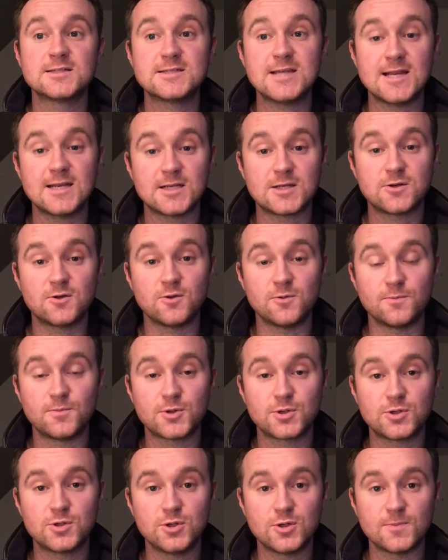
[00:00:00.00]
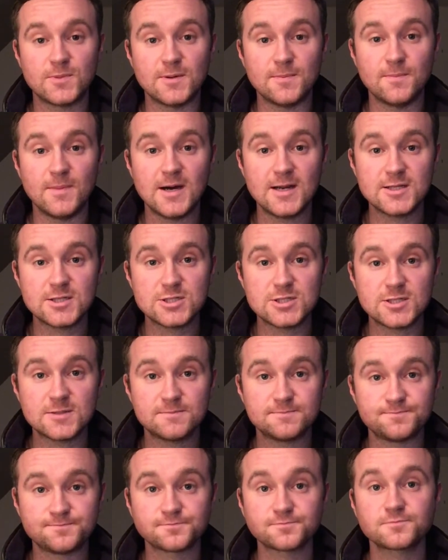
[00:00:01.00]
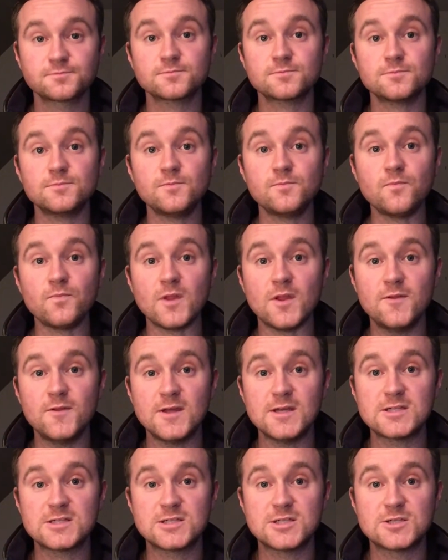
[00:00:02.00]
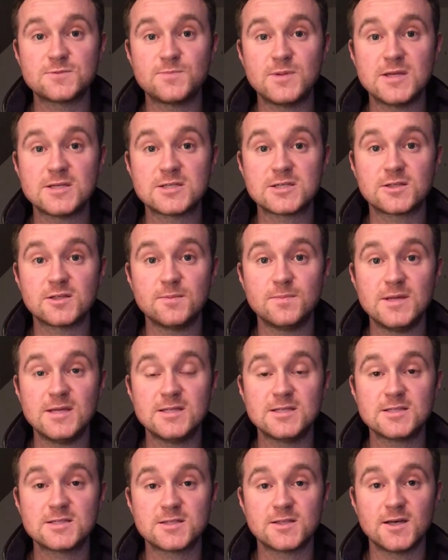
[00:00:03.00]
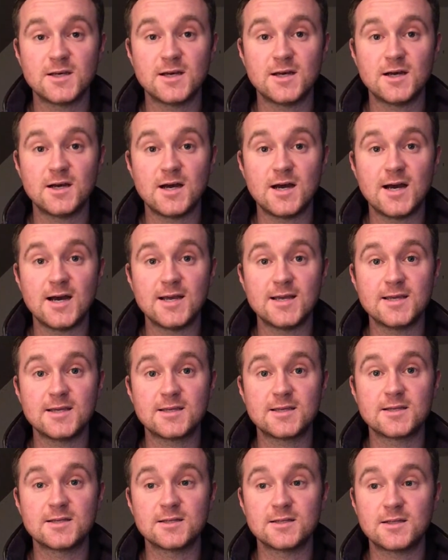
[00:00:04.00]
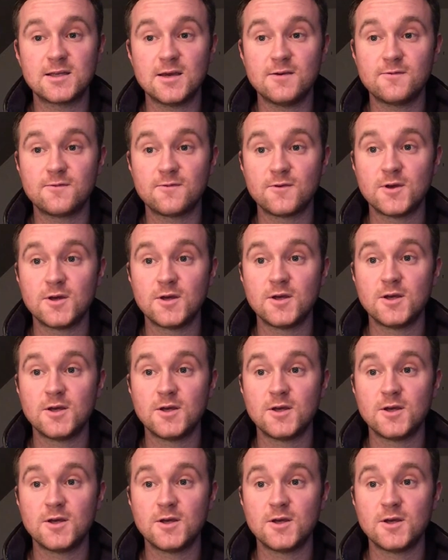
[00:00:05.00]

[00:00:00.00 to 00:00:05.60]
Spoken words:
Technical and Procurement Manager. This just basically means that I can give